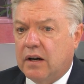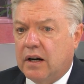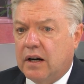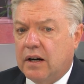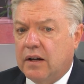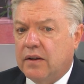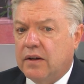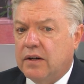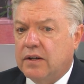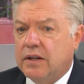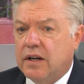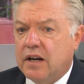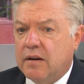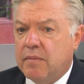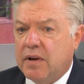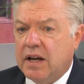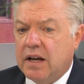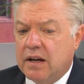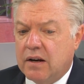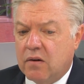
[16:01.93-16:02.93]
there's going to
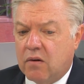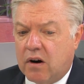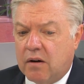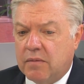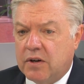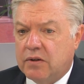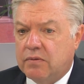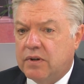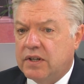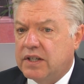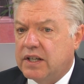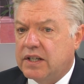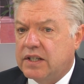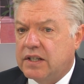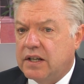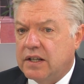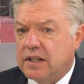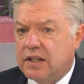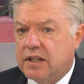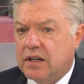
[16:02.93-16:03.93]
be enormous
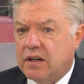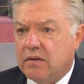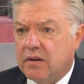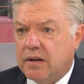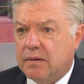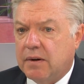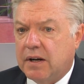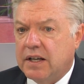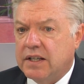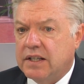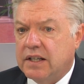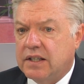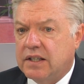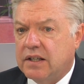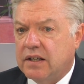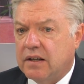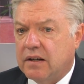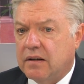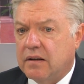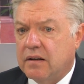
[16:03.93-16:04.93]
resistance to it because it's,
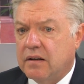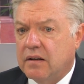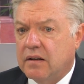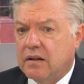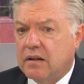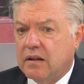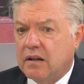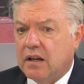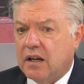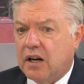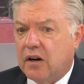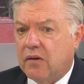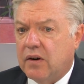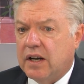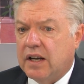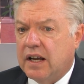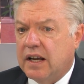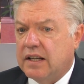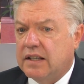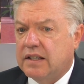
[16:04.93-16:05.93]

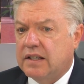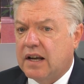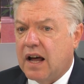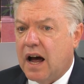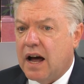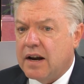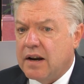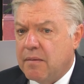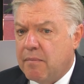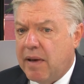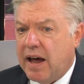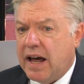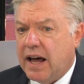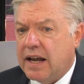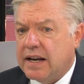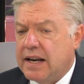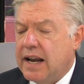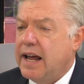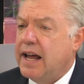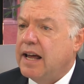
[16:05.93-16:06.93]
it's gotten a bad
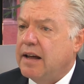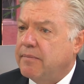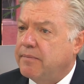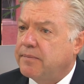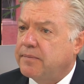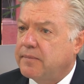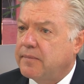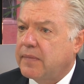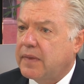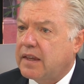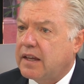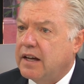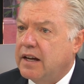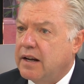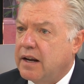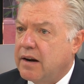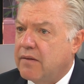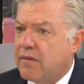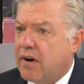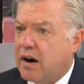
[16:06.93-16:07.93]
name in the
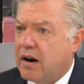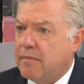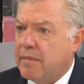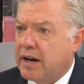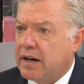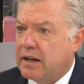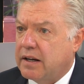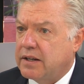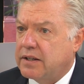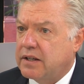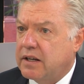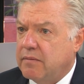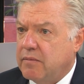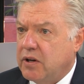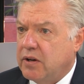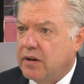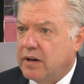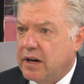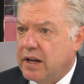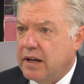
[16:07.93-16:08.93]
environmentalist
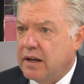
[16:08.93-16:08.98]
community.